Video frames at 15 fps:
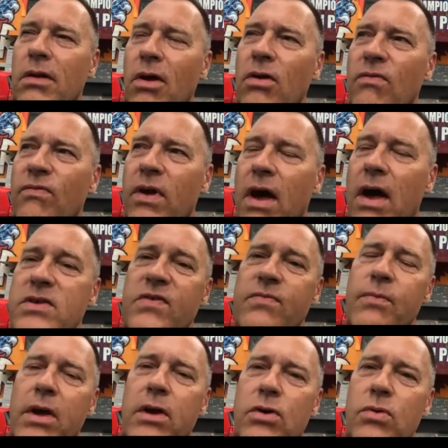a lot of guys of
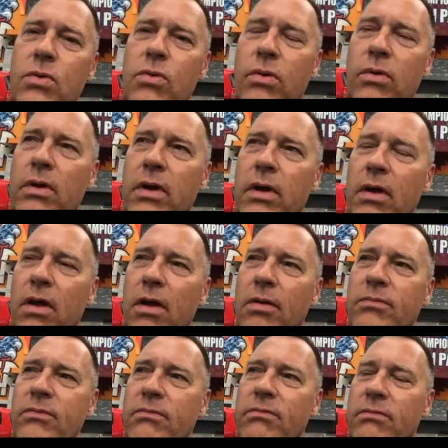my crew were,
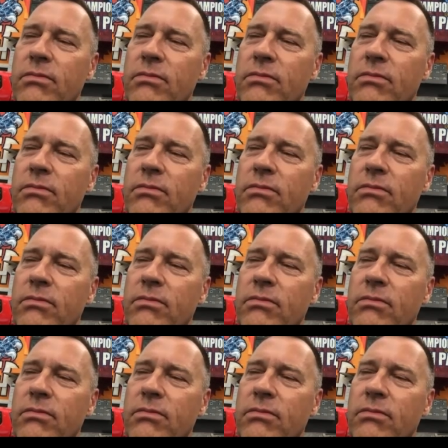um,